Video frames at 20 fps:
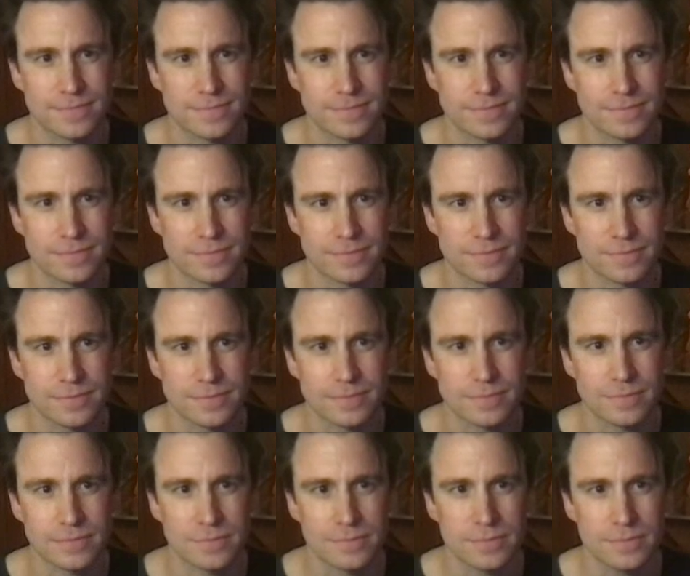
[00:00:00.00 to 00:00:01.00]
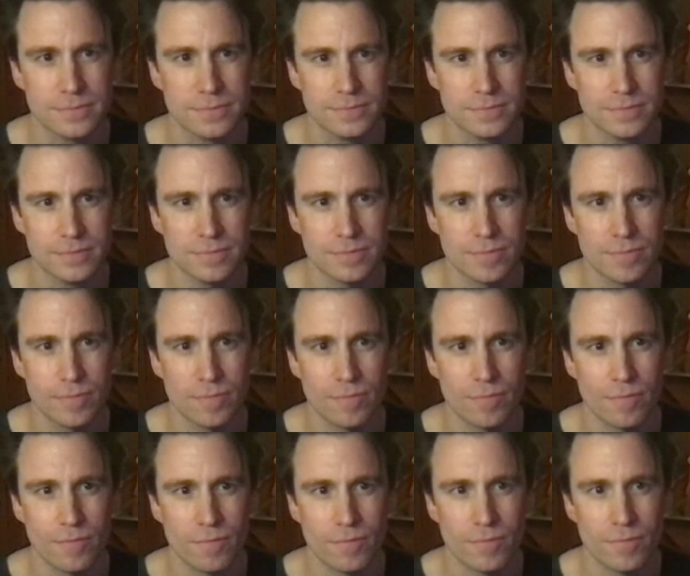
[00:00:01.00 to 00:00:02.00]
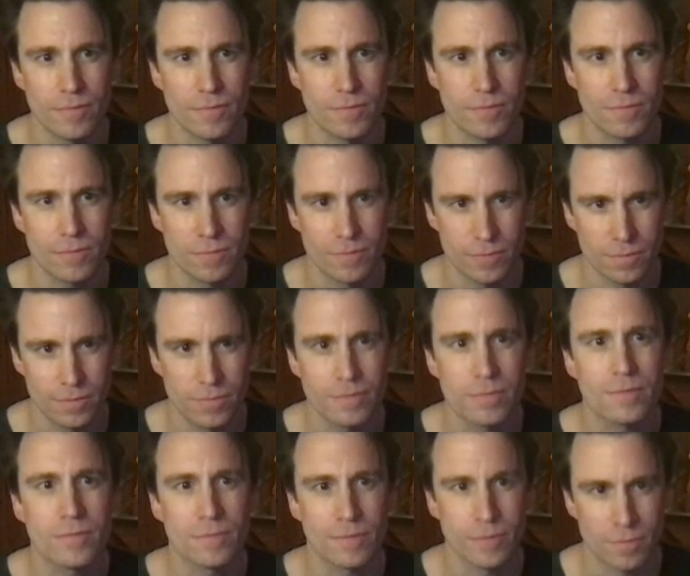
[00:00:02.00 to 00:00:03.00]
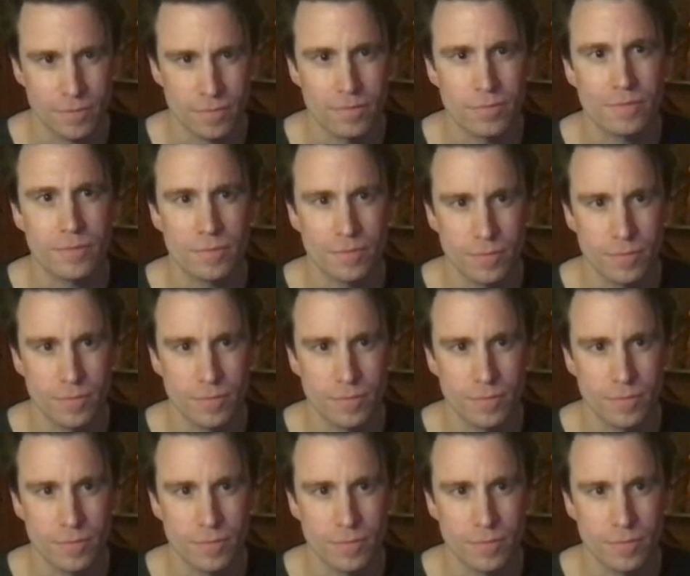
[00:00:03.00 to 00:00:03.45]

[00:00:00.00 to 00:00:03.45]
(silent)